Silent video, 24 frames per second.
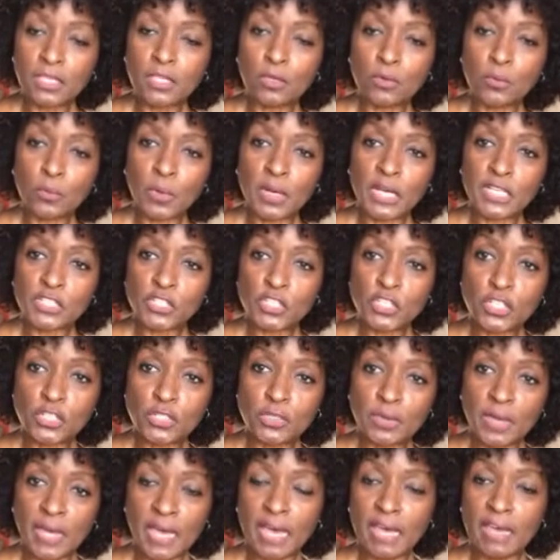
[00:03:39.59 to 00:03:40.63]
You want
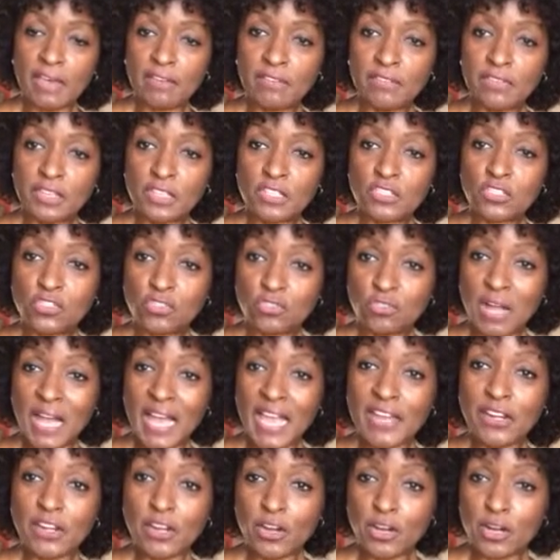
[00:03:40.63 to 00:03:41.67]
to have
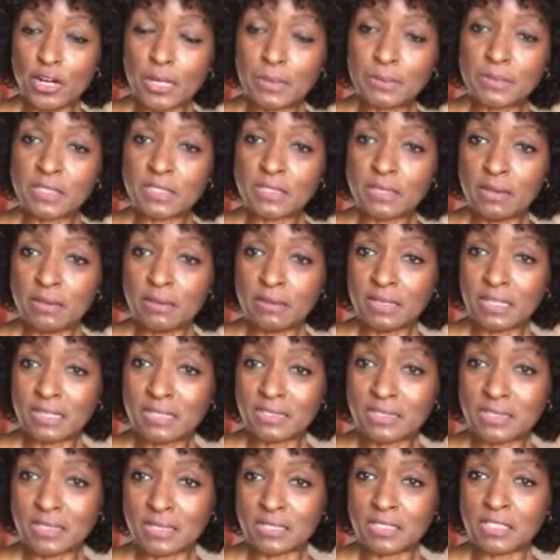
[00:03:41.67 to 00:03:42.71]
dried herbs
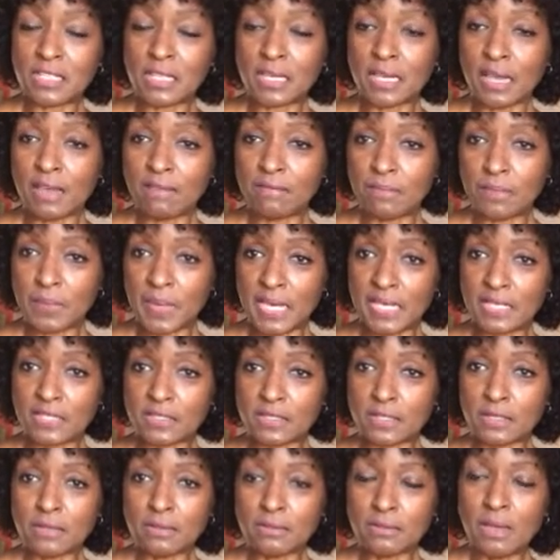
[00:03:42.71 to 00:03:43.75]
consisting of
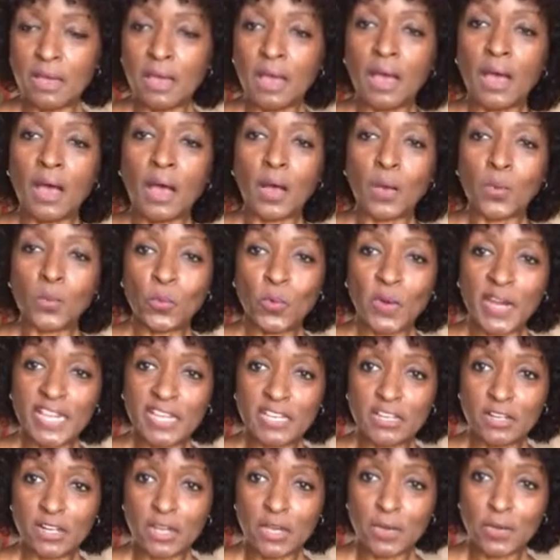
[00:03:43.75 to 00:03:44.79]
basil,
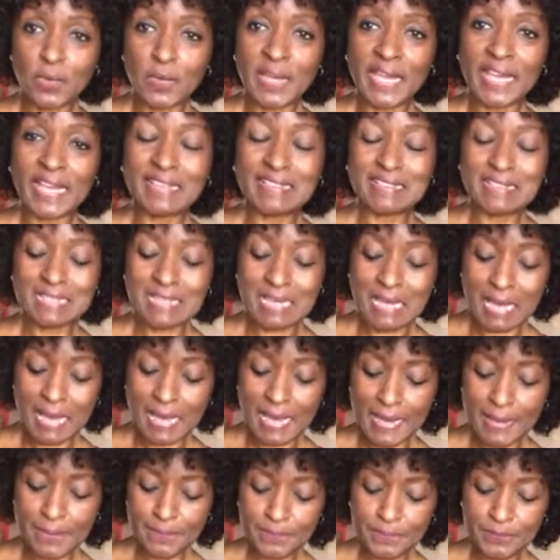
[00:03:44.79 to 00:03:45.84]
oregano, and
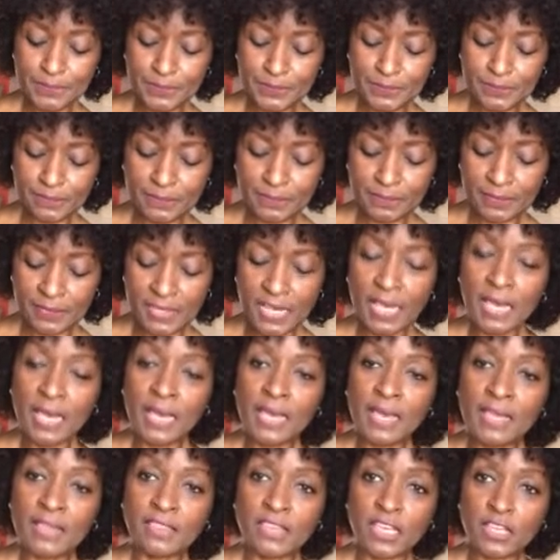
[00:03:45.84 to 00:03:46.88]
thyme.
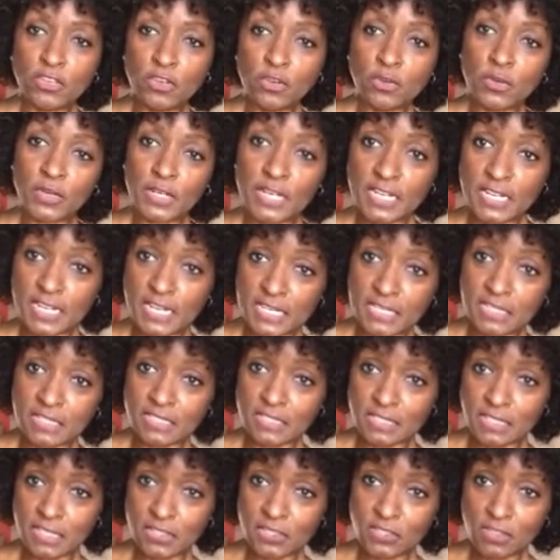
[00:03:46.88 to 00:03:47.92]
Then you're going to need
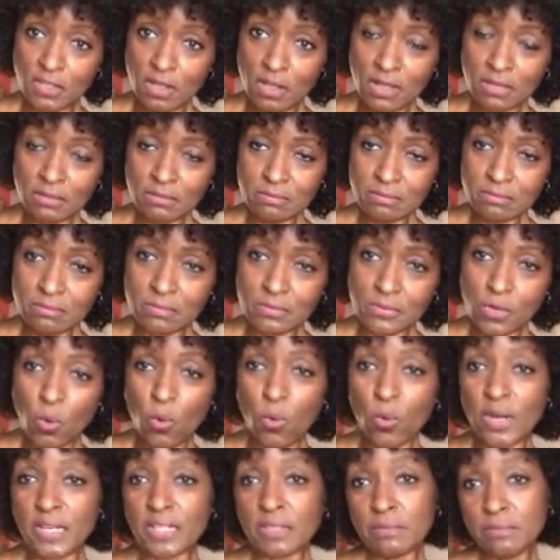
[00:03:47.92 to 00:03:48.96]
sea salt,
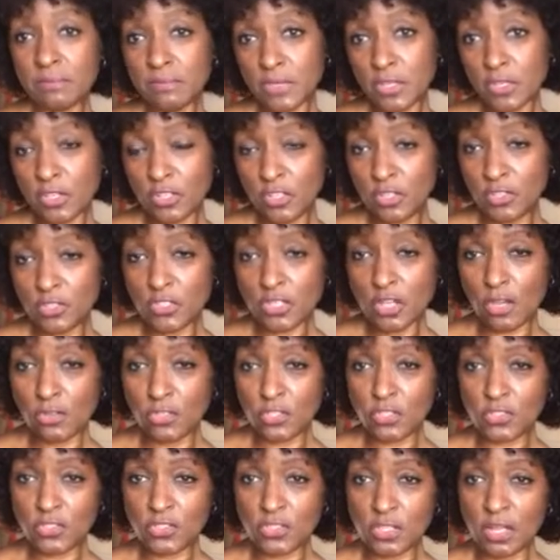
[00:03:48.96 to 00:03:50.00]
or you can use
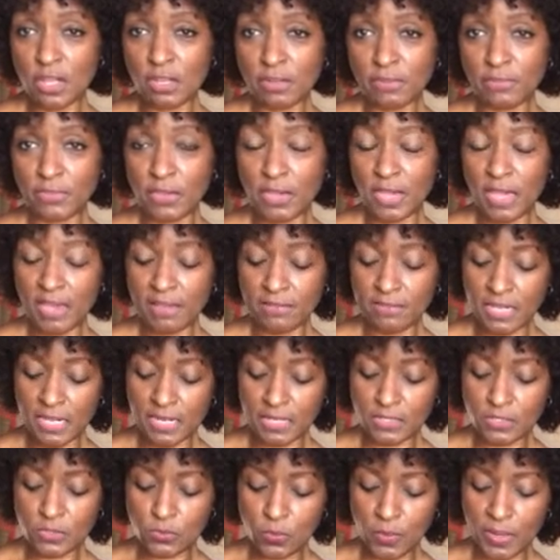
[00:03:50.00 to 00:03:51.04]
kosher salt if you have
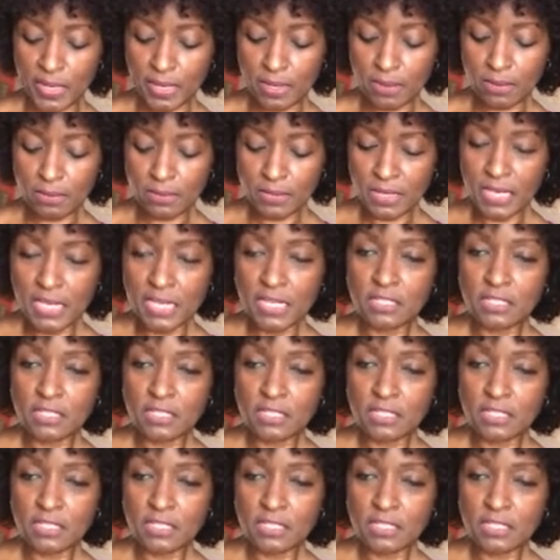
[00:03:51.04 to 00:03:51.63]
that as well.